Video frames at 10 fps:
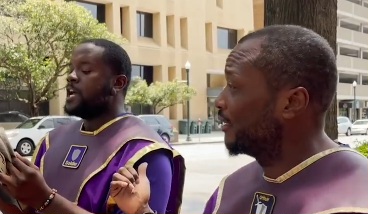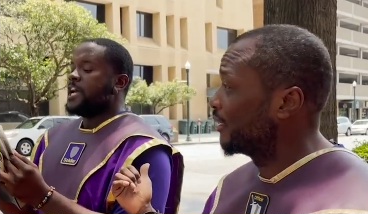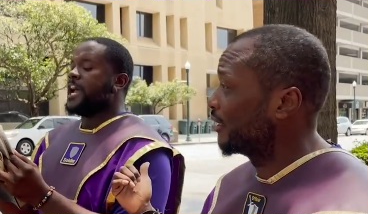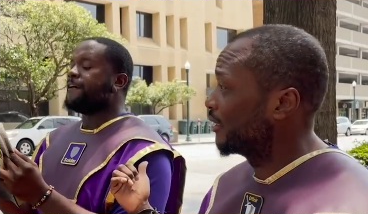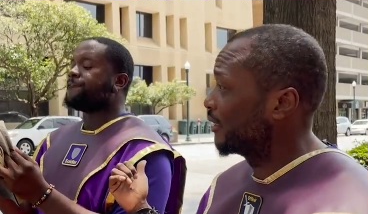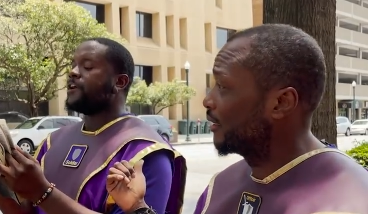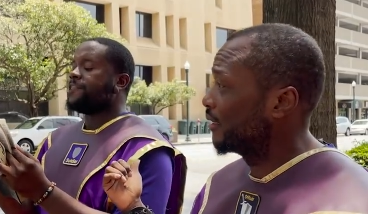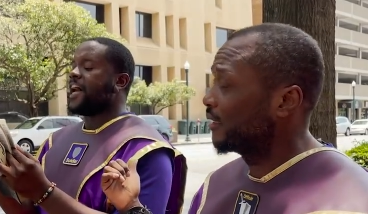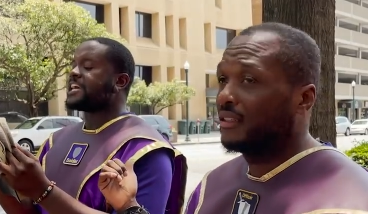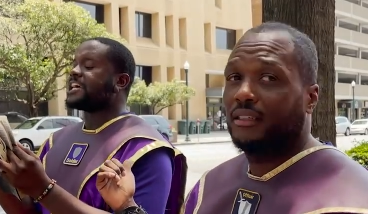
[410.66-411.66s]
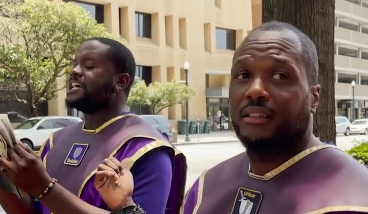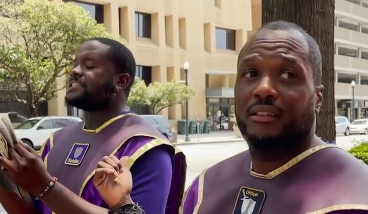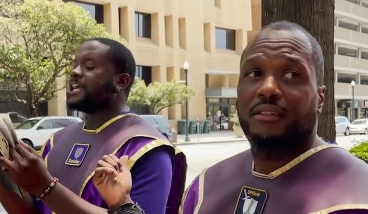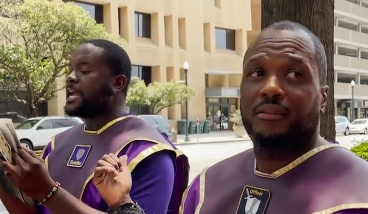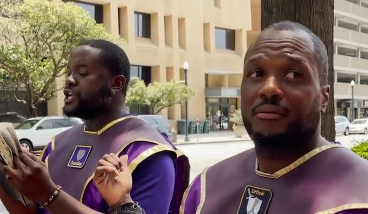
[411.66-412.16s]
Speaker 1: If they
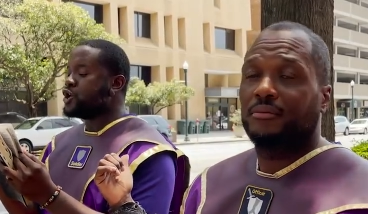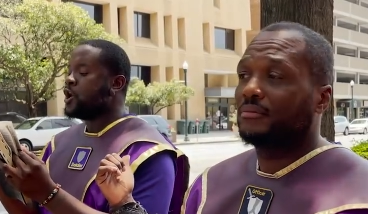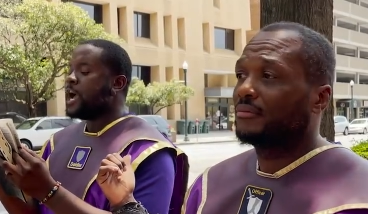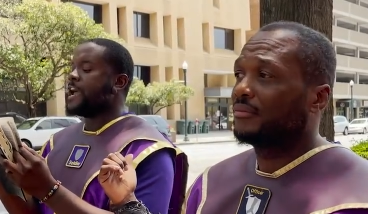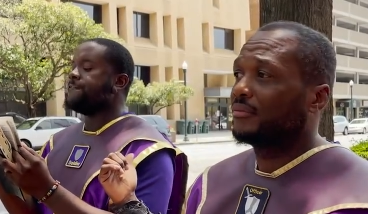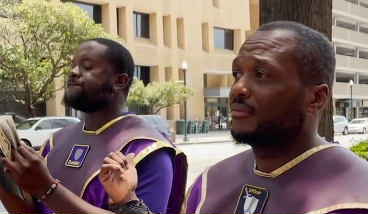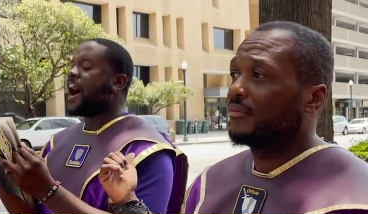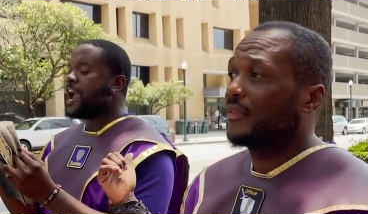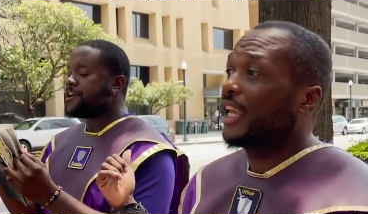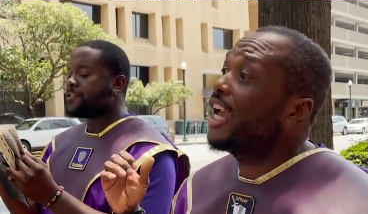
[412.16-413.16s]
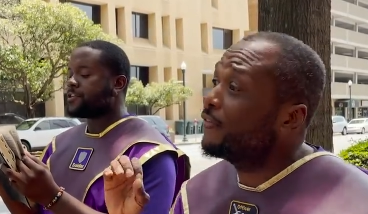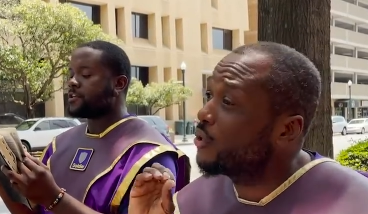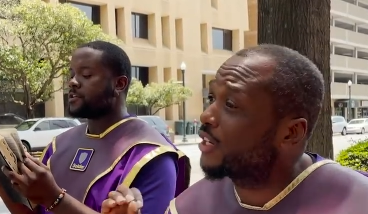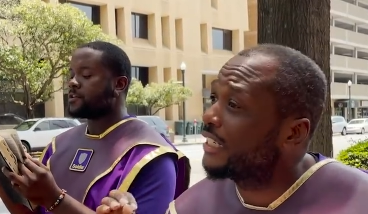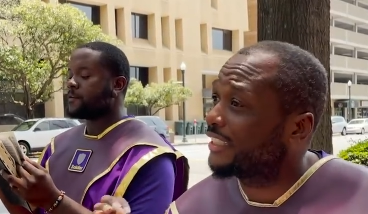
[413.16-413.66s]
continue in faith. If you
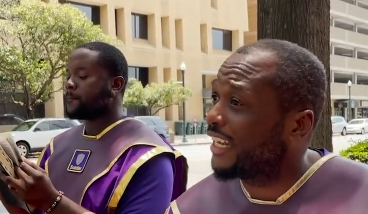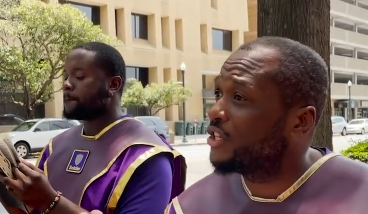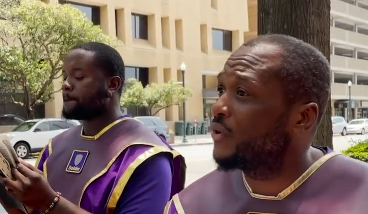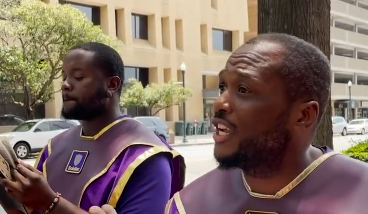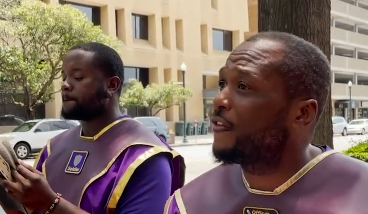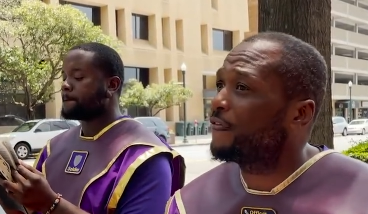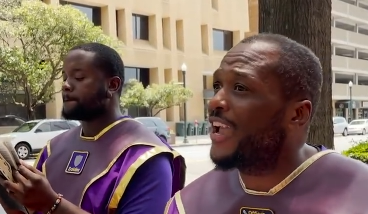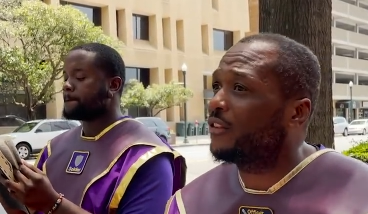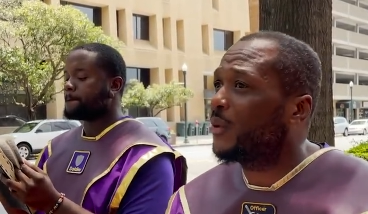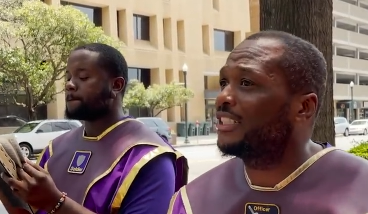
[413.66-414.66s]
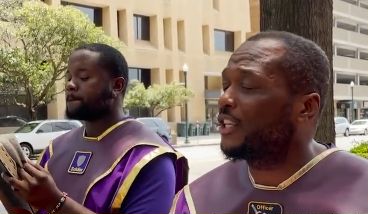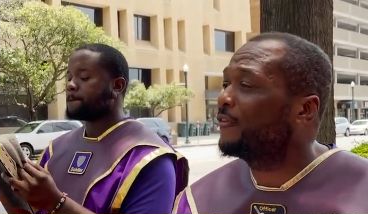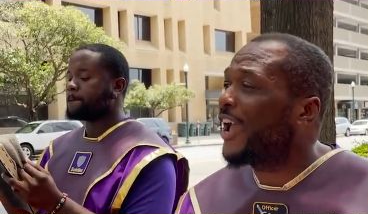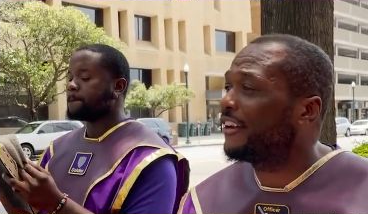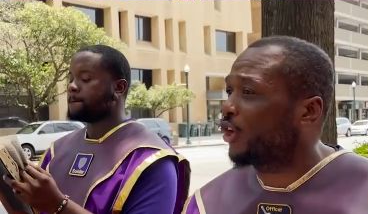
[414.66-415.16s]
continue in the faith. What is the
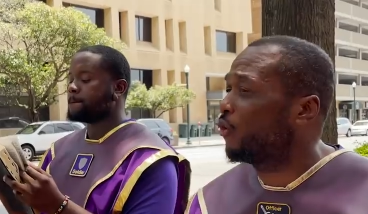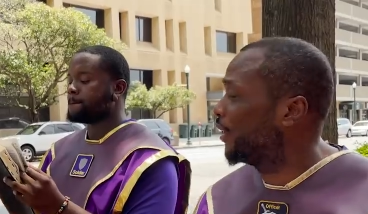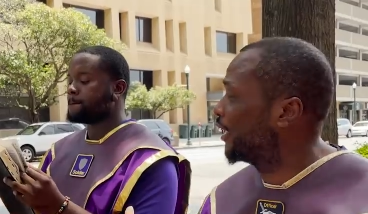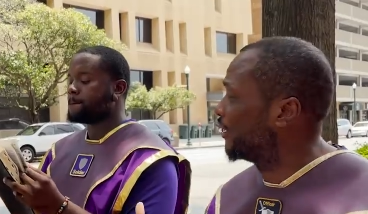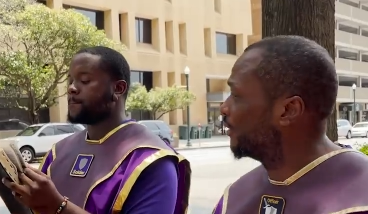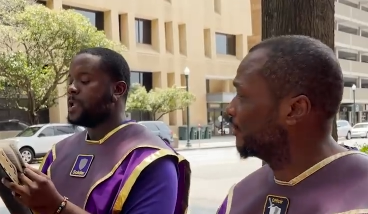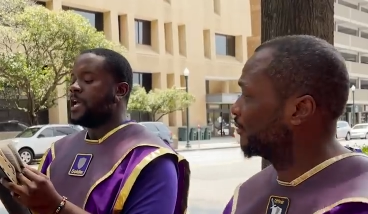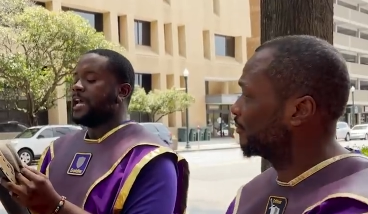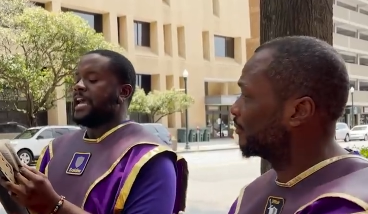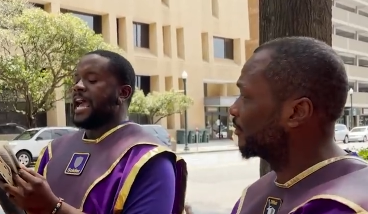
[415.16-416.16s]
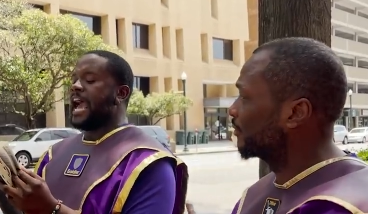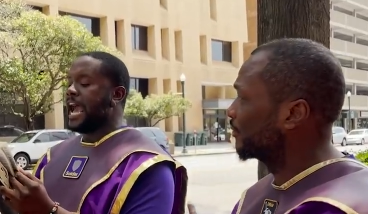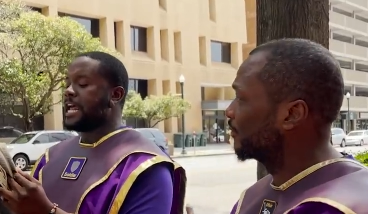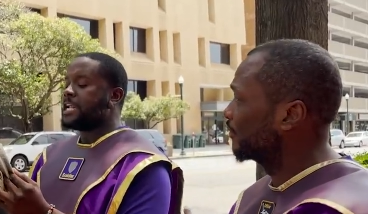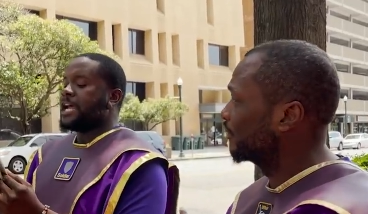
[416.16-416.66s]
faith though? Read.
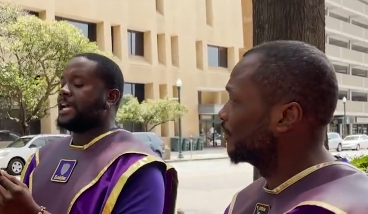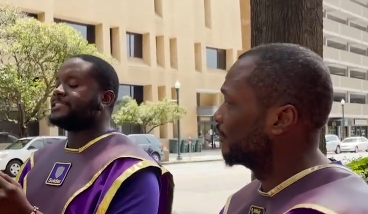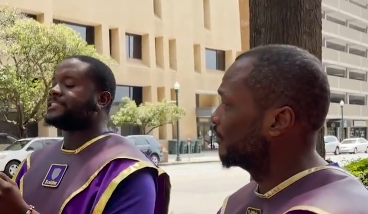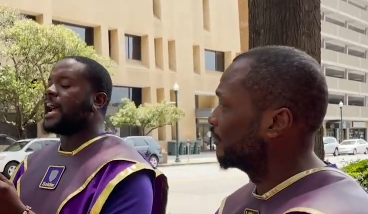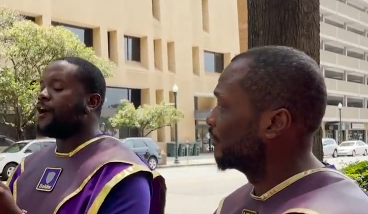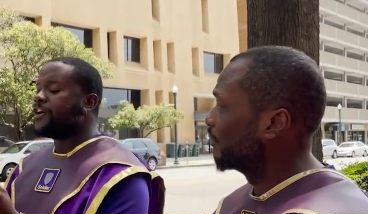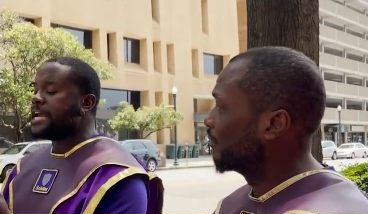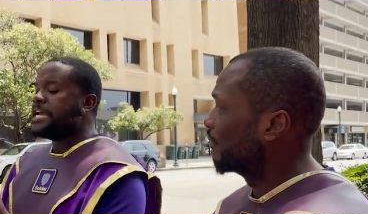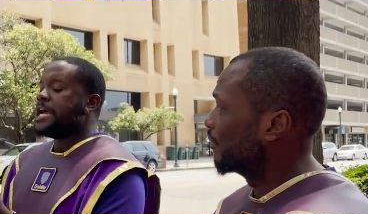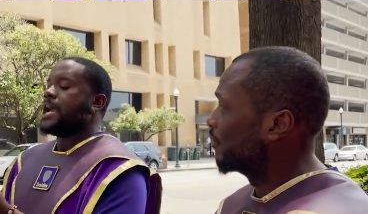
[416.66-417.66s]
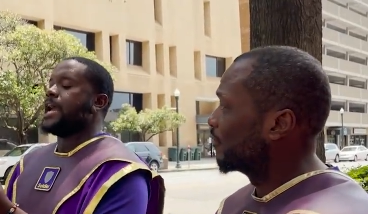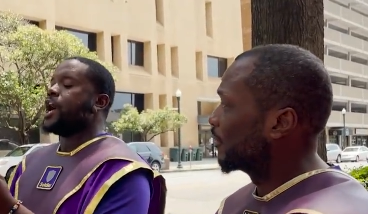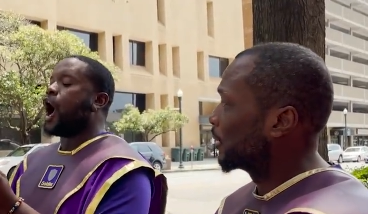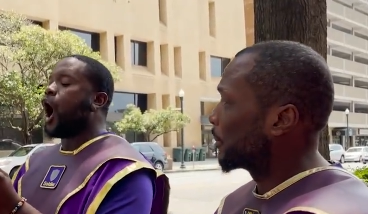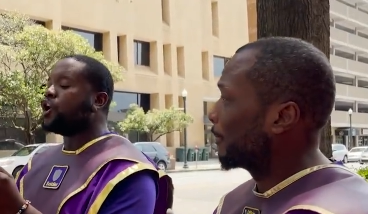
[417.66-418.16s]
Speaker 2: And in charity and
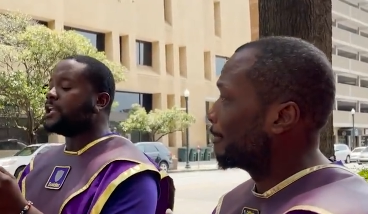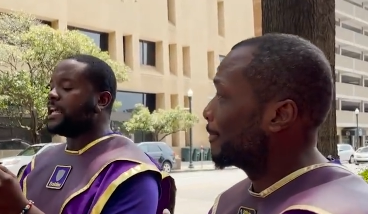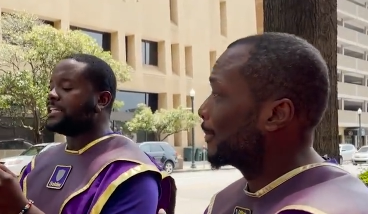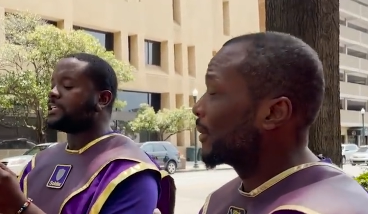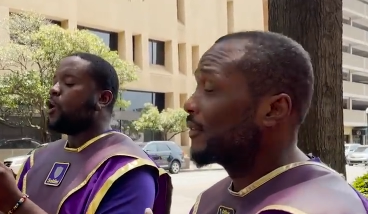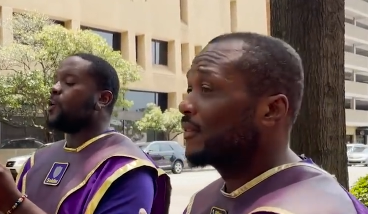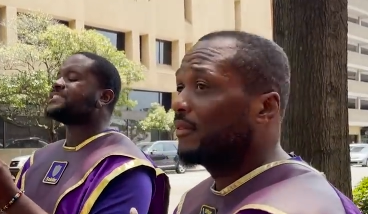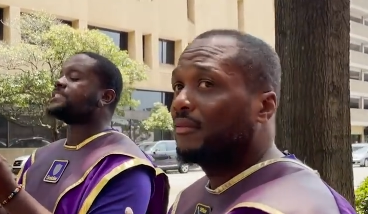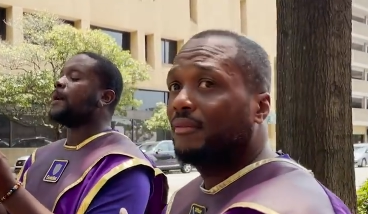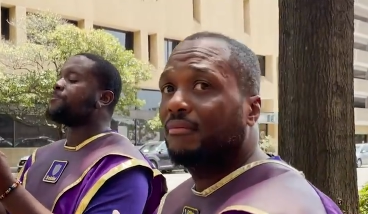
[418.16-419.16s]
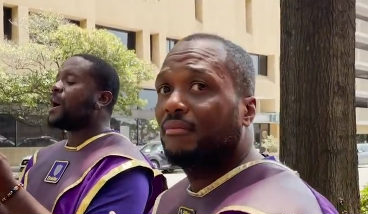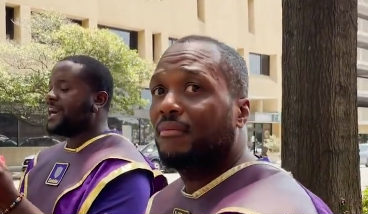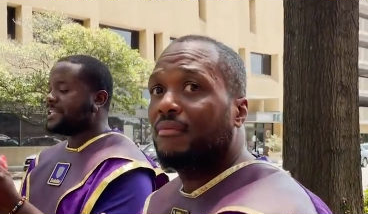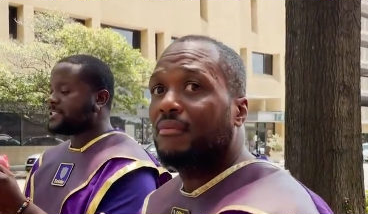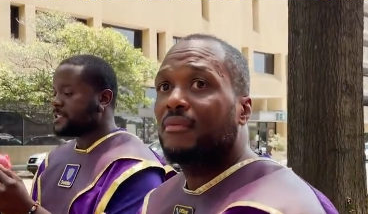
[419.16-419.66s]
holiness with
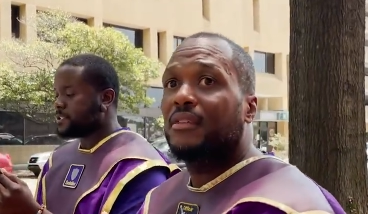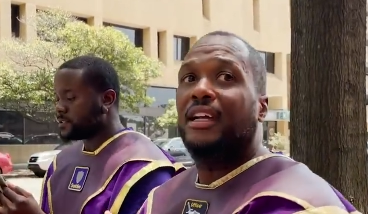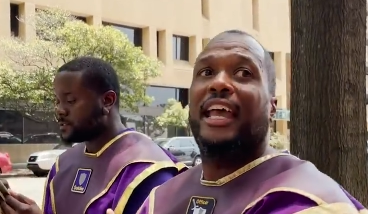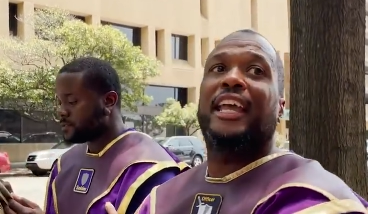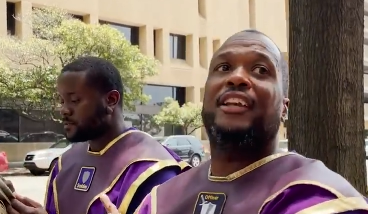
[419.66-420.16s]
sobriety. And